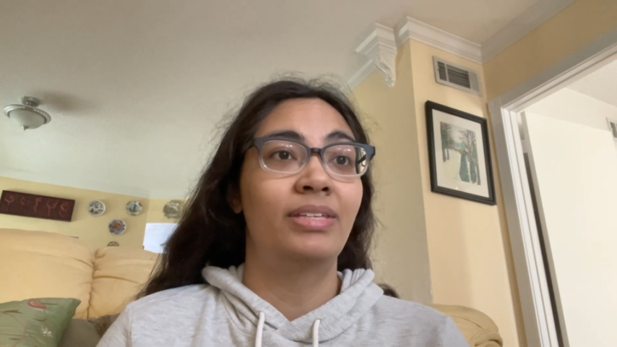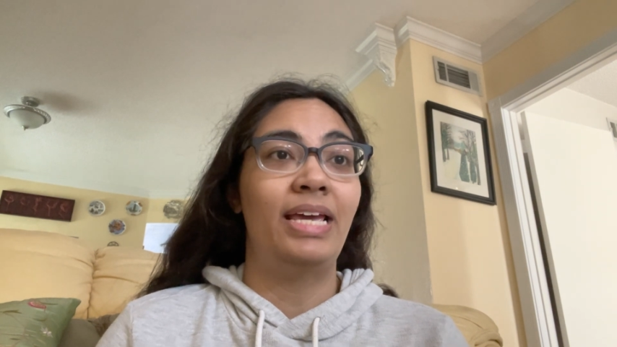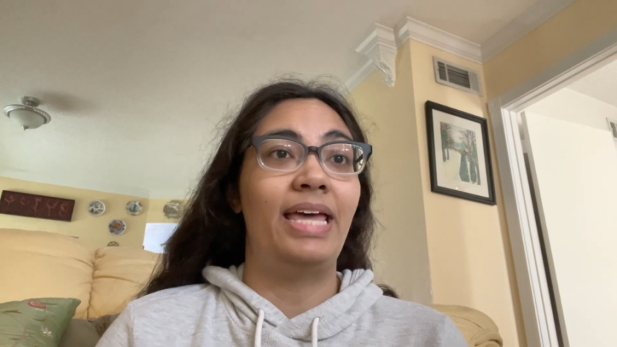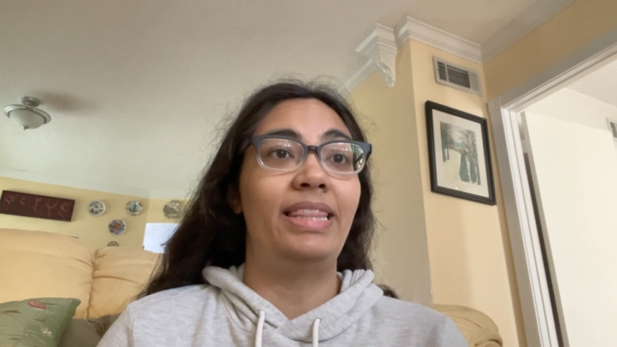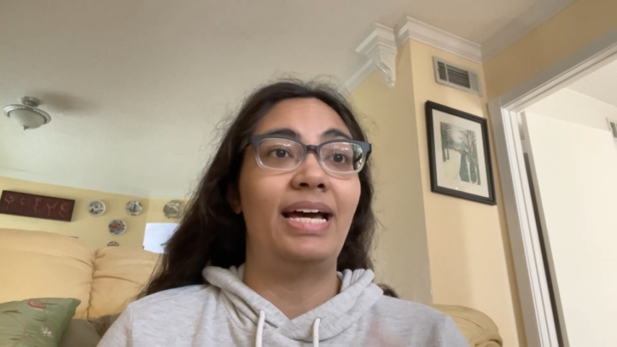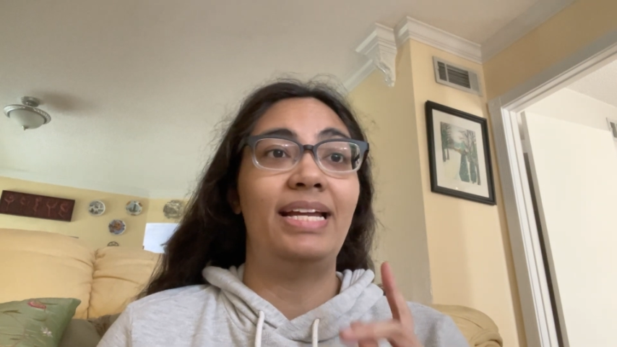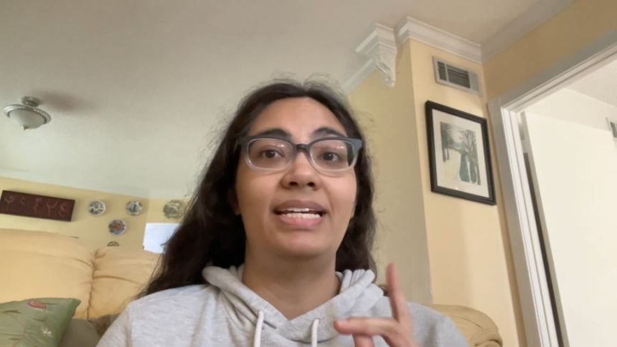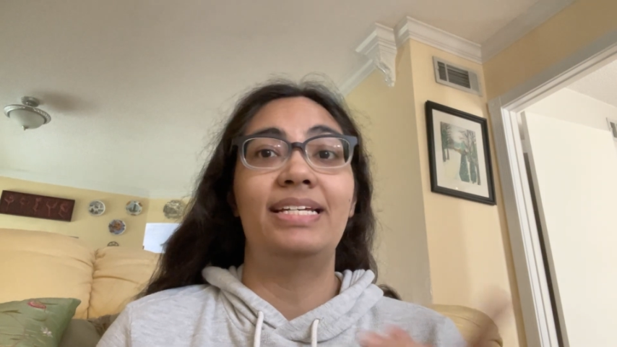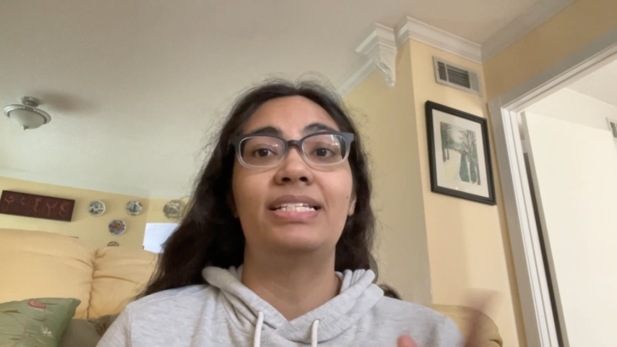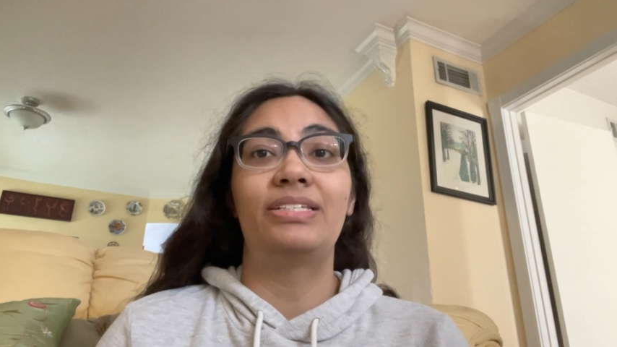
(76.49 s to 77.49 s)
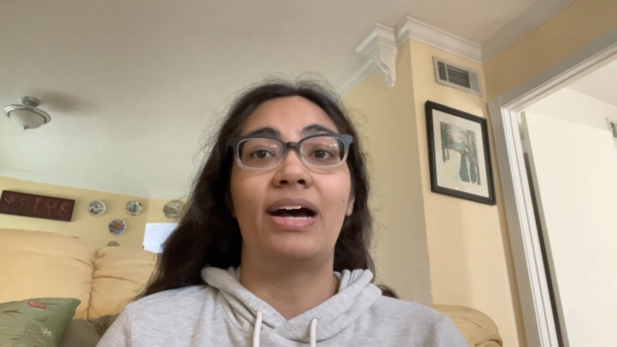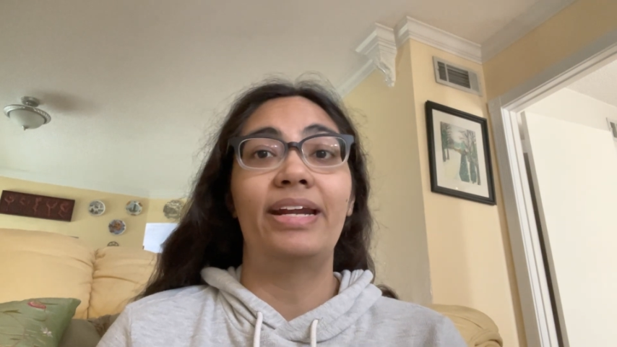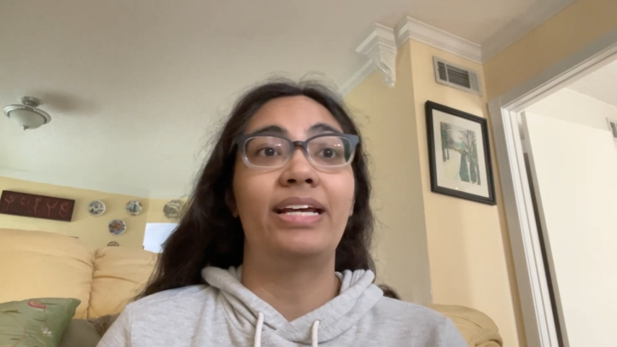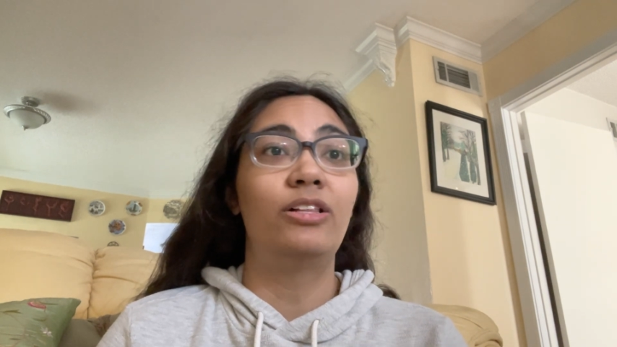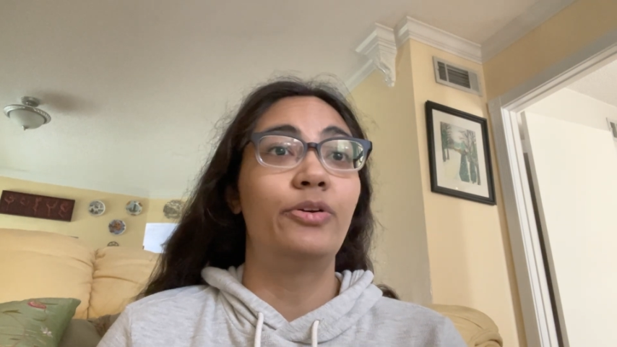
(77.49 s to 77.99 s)
And that is not
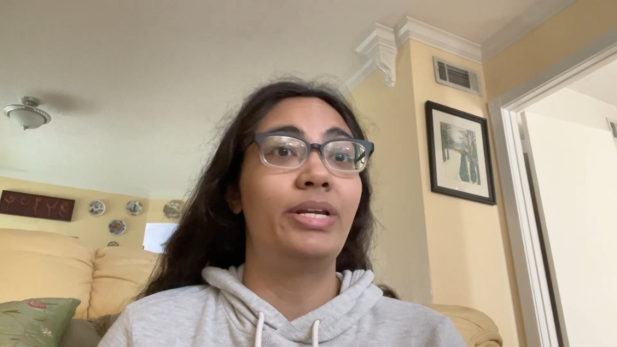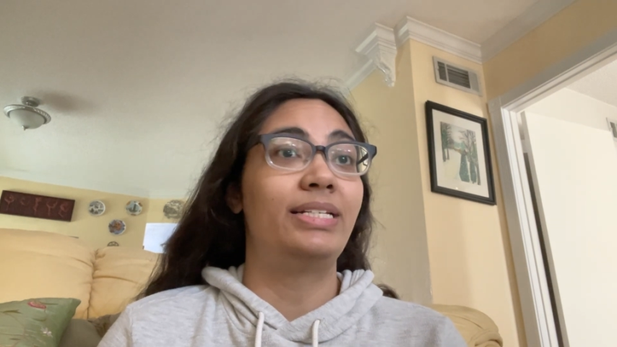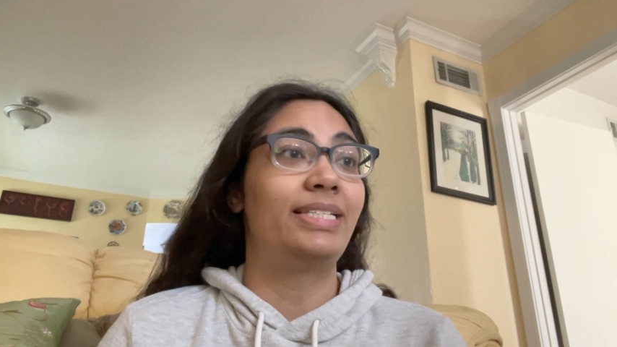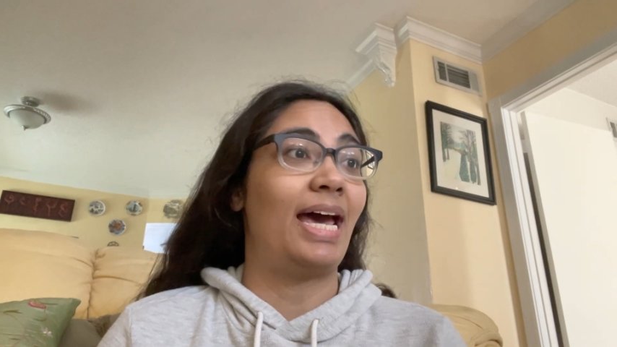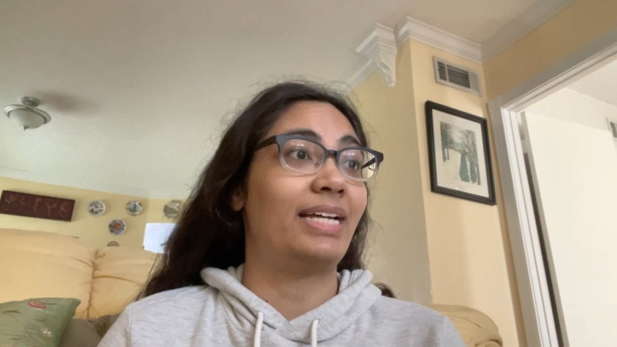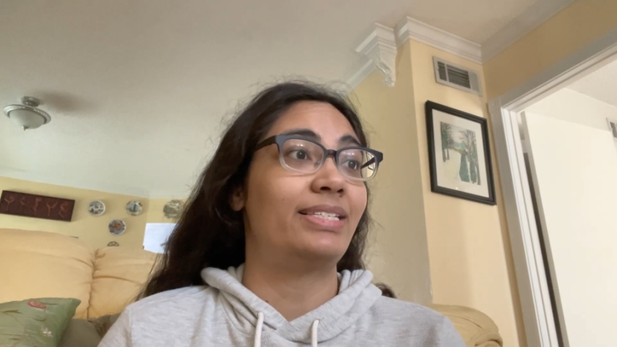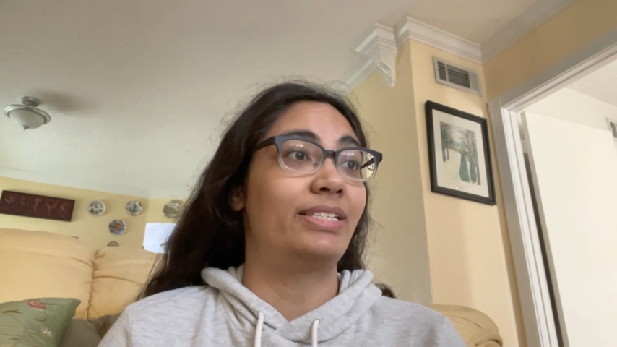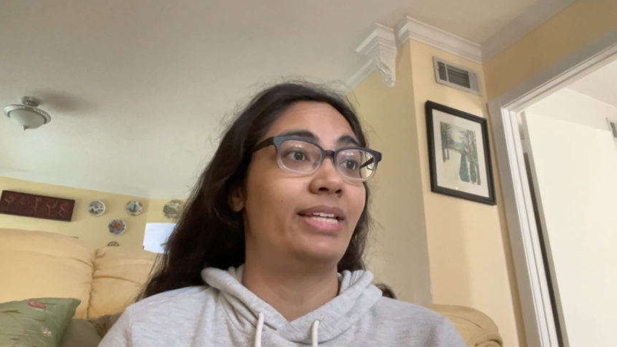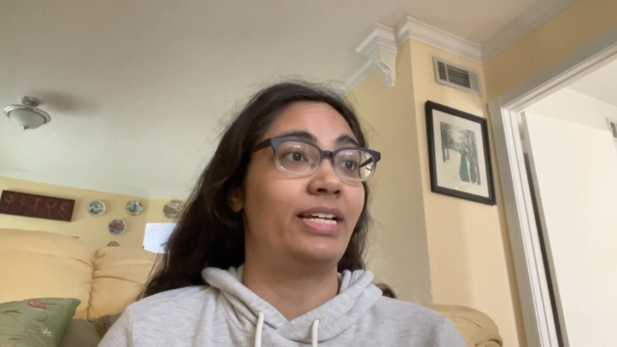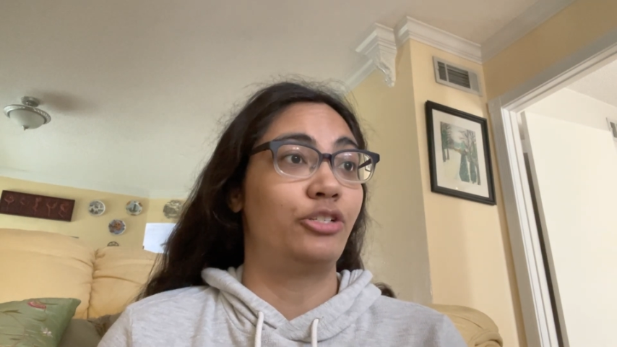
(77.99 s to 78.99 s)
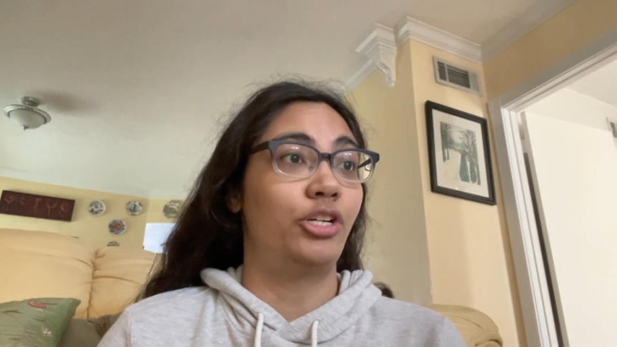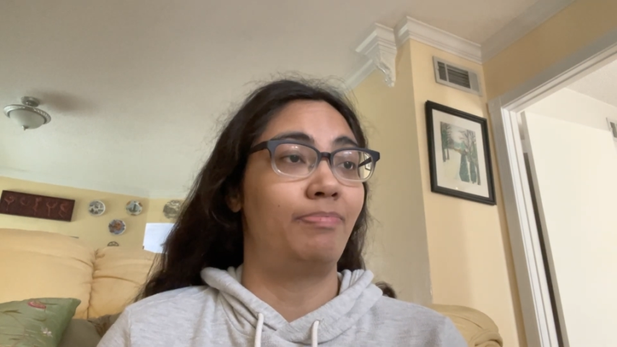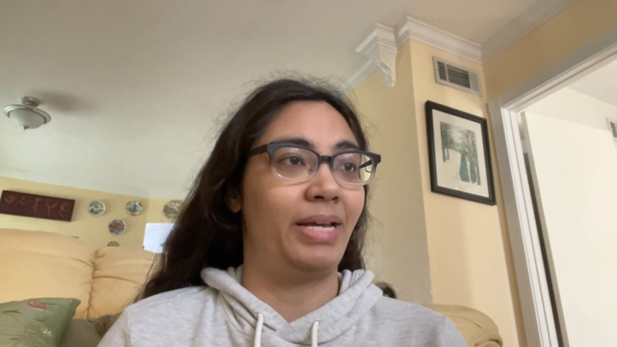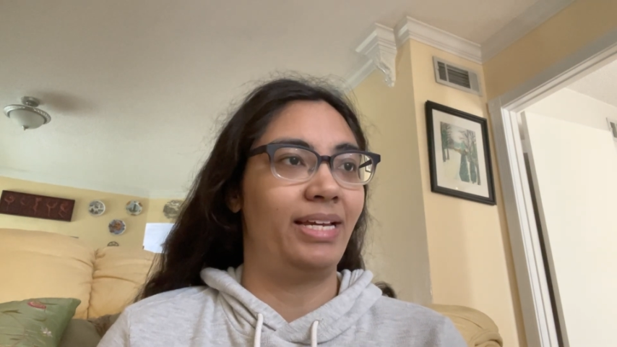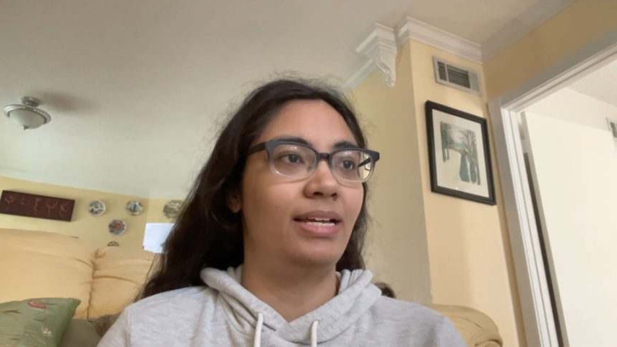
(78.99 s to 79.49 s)
including taxes and
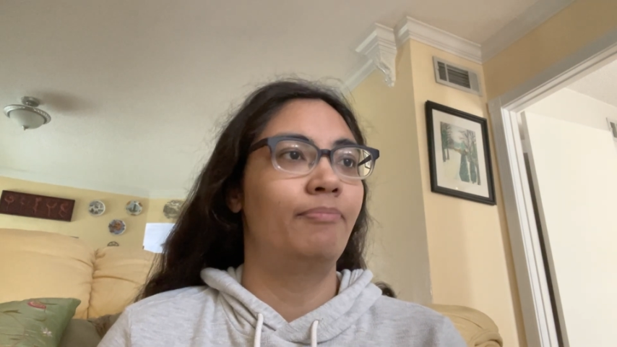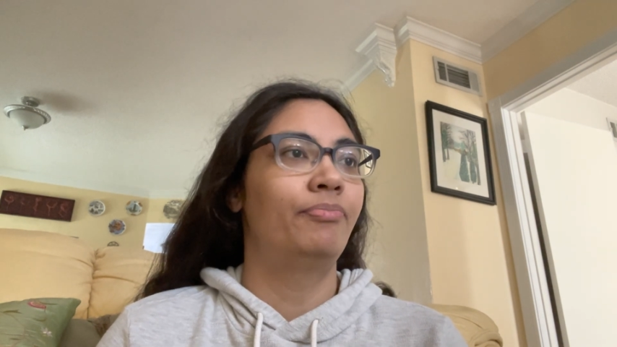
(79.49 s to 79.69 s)
shipping.